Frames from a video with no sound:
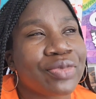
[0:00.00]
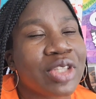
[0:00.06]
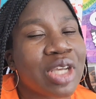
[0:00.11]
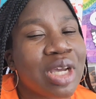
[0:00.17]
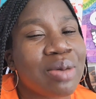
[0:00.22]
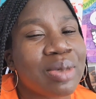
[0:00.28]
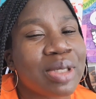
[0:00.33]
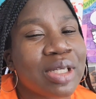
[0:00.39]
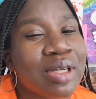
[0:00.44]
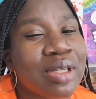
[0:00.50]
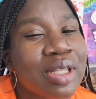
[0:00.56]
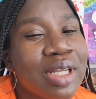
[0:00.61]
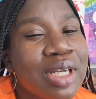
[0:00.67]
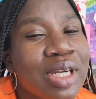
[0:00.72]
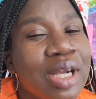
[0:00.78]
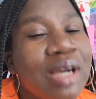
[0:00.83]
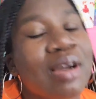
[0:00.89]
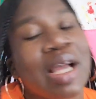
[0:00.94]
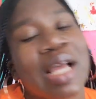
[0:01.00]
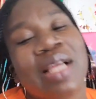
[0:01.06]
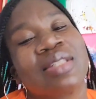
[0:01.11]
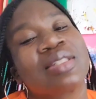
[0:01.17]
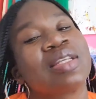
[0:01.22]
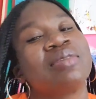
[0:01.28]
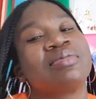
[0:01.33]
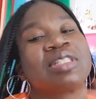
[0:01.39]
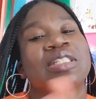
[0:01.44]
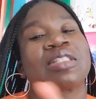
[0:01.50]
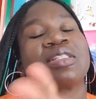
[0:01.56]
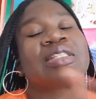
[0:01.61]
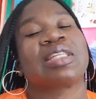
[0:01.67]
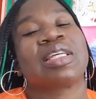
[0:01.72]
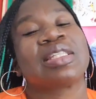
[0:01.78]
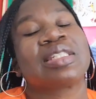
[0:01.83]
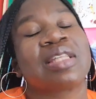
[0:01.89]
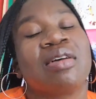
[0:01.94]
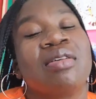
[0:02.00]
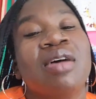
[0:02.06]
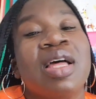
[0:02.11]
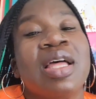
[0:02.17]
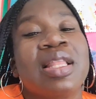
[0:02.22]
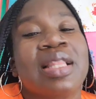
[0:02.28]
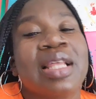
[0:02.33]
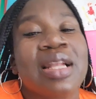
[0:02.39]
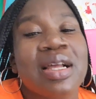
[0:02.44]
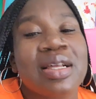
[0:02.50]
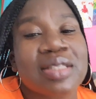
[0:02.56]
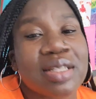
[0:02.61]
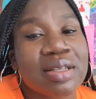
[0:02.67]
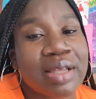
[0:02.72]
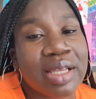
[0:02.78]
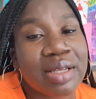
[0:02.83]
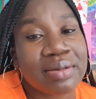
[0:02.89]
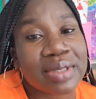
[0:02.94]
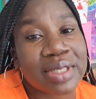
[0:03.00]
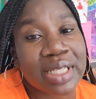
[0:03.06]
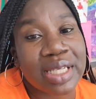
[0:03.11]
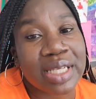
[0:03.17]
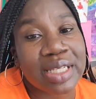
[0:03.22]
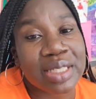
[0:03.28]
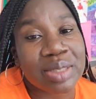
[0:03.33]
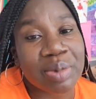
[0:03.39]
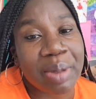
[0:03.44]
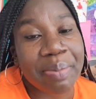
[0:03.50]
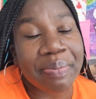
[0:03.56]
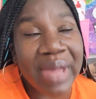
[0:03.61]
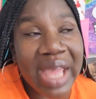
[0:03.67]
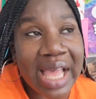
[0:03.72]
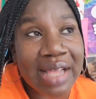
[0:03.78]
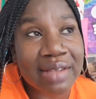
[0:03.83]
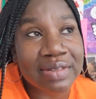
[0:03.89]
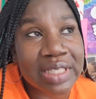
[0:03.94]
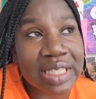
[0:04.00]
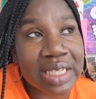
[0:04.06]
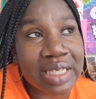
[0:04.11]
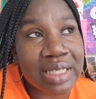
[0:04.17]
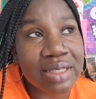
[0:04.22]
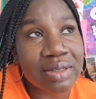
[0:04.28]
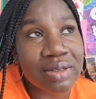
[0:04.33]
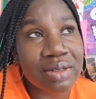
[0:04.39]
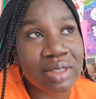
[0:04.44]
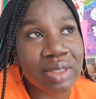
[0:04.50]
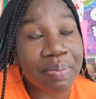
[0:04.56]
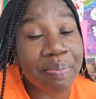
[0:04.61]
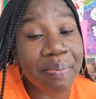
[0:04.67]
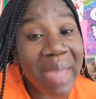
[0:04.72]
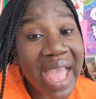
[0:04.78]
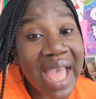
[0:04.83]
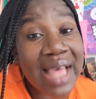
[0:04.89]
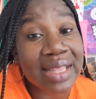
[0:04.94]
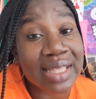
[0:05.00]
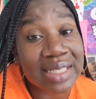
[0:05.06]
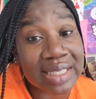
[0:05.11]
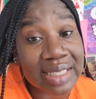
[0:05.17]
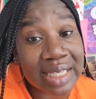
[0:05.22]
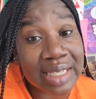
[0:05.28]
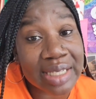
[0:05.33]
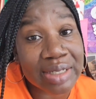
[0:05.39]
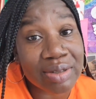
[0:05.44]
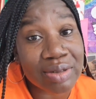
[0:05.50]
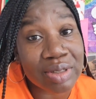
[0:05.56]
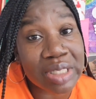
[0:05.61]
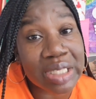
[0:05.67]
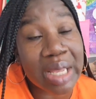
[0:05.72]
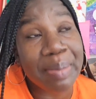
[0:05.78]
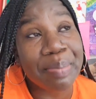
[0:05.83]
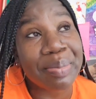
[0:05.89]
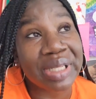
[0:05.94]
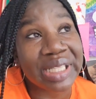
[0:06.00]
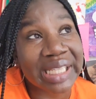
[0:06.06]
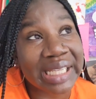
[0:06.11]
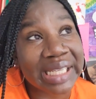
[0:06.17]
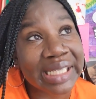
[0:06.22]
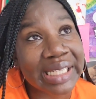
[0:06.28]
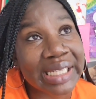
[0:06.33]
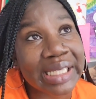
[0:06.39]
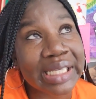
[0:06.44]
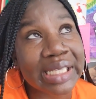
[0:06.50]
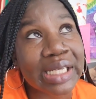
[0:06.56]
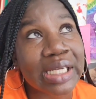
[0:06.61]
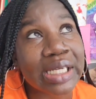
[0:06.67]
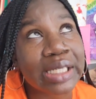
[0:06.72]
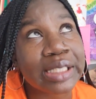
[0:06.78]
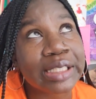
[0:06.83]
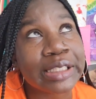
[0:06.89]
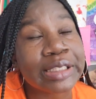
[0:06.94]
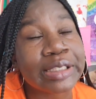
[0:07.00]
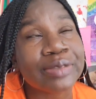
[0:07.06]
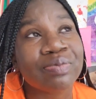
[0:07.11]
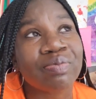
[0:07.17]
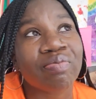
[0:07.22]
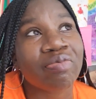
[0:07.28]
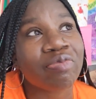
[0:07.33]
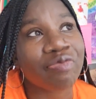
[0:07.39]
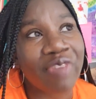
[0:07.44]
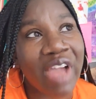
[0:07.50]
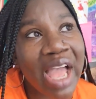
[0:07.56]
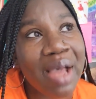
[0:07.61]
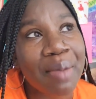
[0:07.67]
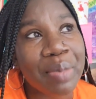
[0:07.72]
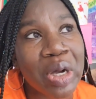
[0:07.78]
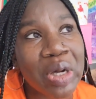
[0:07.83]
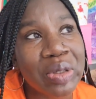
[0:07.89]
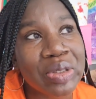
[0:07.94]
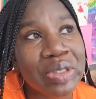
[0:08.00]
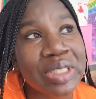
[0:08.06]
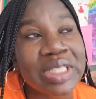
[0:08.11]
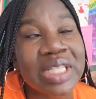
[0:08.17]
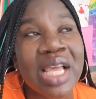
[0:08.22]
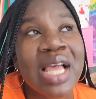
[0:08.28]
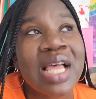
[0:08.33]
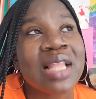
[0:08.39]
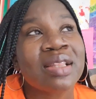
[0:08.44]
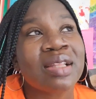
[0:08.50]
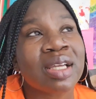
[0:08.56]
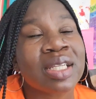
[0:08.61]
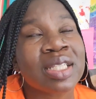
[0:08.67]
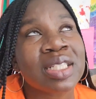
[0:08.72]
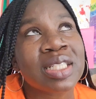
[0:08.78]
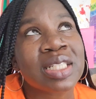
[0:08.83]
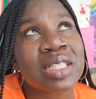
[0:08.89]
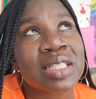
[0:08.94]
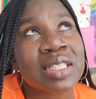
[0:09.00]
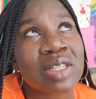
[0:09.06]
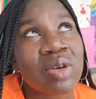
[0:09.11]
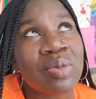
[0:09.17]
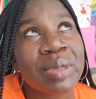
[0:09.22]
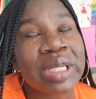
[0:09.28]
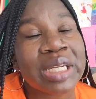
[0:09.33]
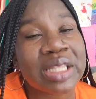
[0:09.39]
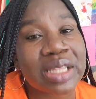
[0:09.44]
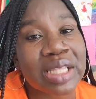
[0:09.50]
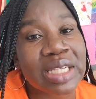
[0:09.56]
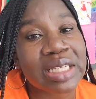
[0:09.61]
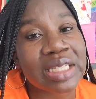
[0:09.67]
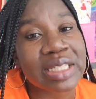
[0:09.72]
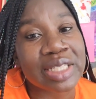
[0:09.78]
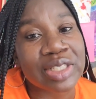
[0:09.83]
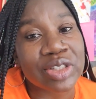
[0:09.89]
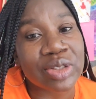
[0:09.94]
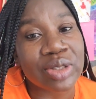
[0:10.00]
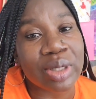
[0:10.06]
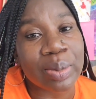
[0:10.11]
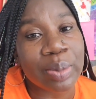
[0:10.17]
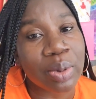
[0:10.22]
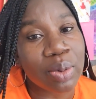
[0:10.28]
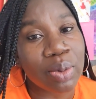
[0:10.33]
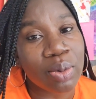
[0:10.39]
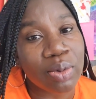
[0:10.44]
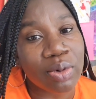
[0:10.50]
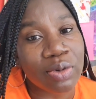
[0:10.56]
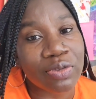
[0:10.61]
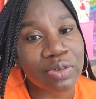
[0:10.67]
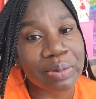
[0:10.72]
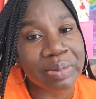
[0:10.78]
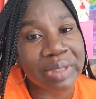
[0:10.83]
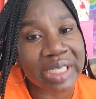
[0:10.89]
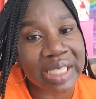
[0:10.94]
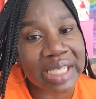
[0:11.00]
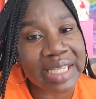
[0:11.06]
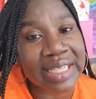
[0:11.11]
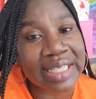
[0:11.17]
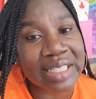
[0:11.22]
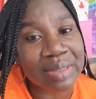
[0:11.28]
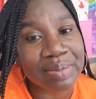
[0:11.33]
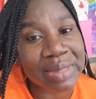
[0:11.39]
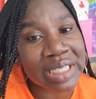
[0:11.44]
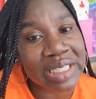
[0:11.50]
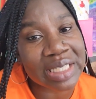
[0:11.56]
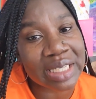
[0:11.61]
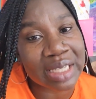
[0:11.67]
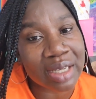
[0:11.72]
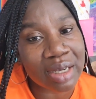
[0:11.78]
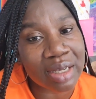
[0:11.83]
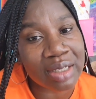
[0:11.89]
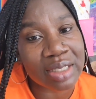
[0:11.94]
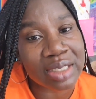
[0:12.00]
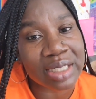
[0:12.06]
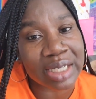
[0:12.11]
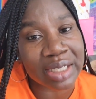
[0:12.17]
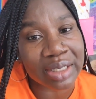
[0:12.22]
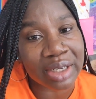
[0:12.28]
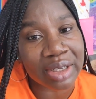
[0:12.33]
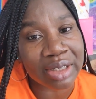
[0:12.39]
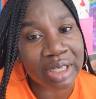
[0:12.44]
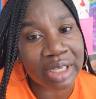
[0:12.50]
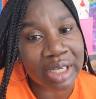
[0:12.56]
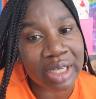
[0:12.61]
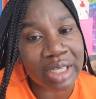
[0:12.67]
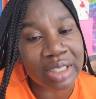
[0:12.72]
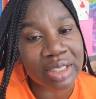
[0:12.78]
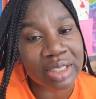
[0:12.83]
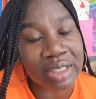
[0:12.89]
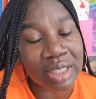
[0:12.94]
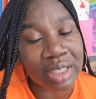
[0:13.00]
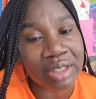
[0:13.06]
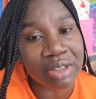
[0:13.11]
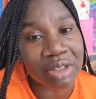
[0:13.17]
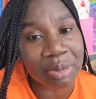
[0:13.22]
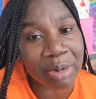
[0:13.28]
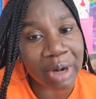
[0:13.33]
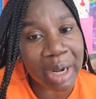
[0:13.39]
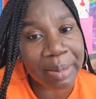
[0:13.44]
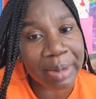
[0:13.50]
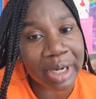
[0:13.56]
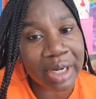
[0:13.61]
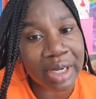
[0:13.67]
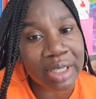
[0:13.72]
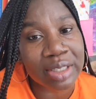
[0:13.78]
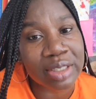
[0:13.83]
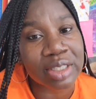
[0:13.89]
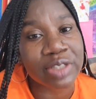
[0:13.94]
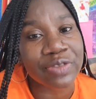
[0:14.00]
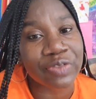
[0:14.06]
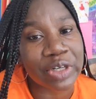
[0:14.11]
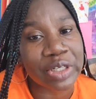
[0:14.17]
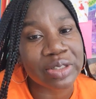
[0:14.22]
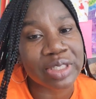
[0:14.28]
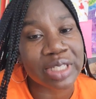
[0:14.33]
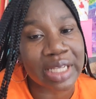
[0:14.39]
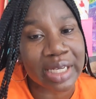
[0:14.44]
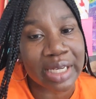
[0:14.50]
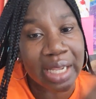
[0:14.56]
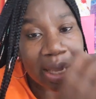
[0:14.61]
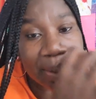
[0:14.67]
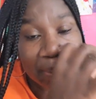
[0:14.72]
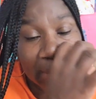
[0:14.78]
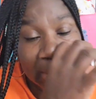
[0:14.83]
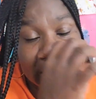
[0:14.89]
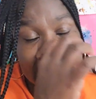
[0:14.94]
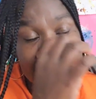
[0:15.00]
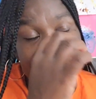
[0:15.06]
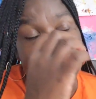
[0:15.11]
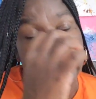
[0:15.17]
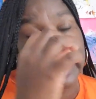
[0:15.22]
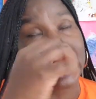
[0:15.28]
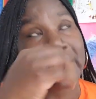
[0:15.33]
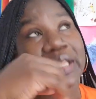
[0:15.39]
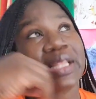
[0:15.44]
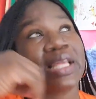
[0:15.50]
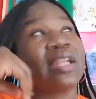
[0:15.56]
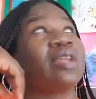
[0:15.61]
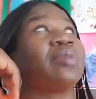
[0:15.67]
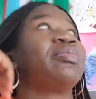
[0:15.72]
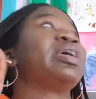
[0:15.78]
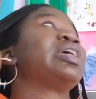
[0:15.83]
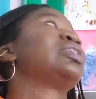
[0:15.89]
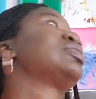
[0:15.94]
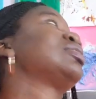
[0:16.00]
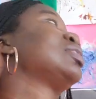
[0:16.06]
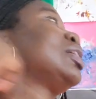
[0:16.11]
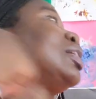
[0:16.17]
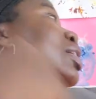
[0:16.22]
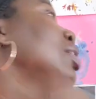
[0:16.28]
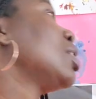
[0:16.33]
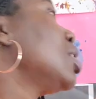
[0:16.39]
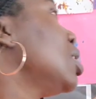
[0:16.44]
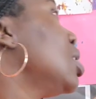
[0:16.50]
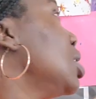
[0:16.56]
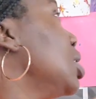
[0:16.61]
do I want to go there? Okay, so I'm just going to say it. So that also helps the kids with math skills, blending, fine motors. Like, it's just so many things that you can pull from the kids mixing colors and learning the primary colors first, and then building on that it makes, like,